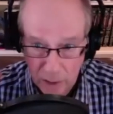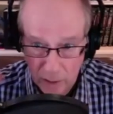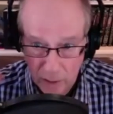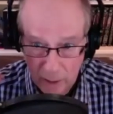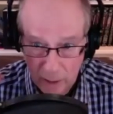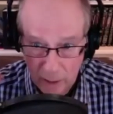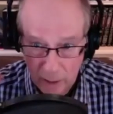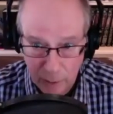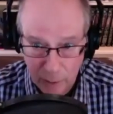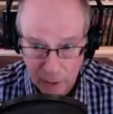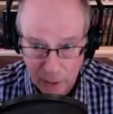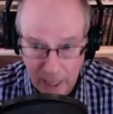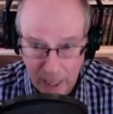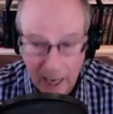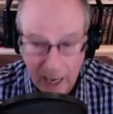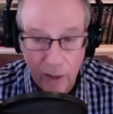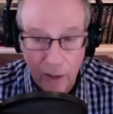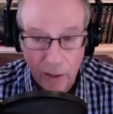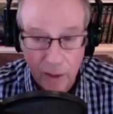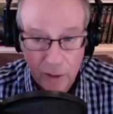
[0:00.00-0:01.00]
I was
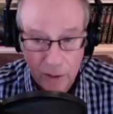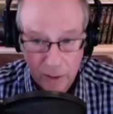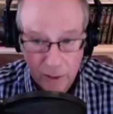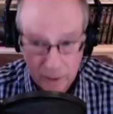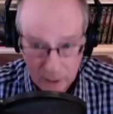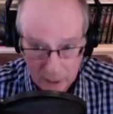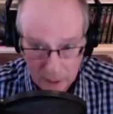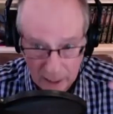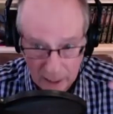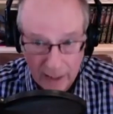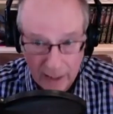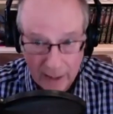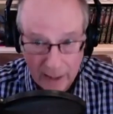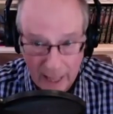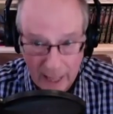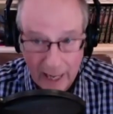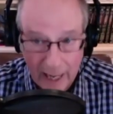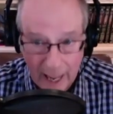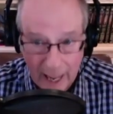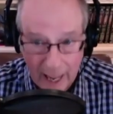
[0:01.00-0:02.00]
theirs they,
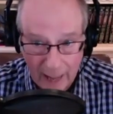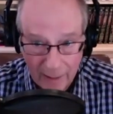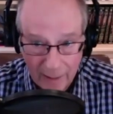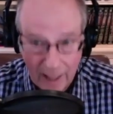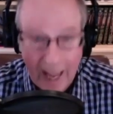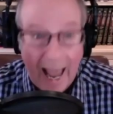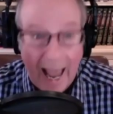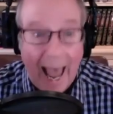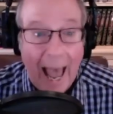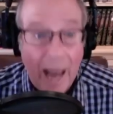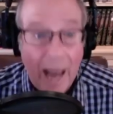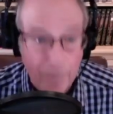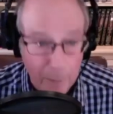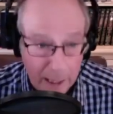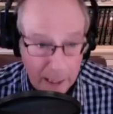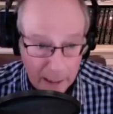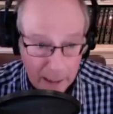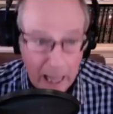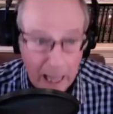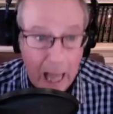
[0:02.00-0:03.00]
they, they had
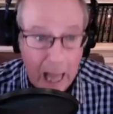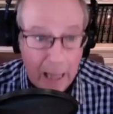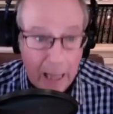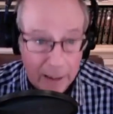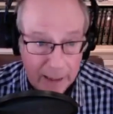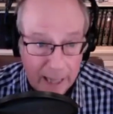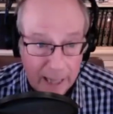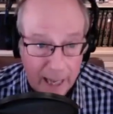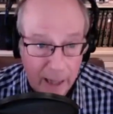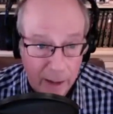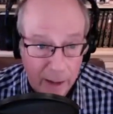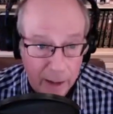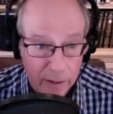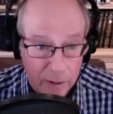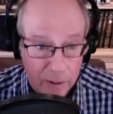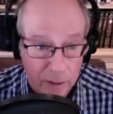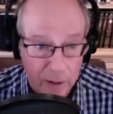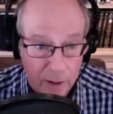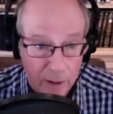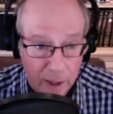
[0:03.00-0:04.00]
me locked down
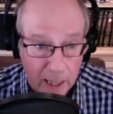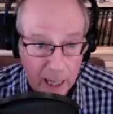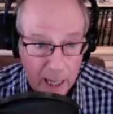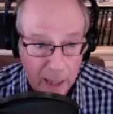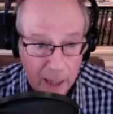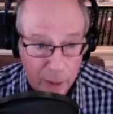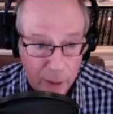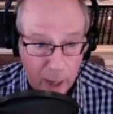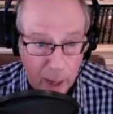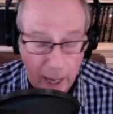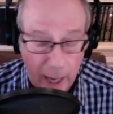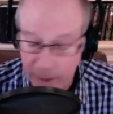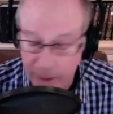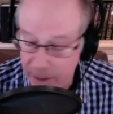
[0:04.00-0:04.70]
to the contract.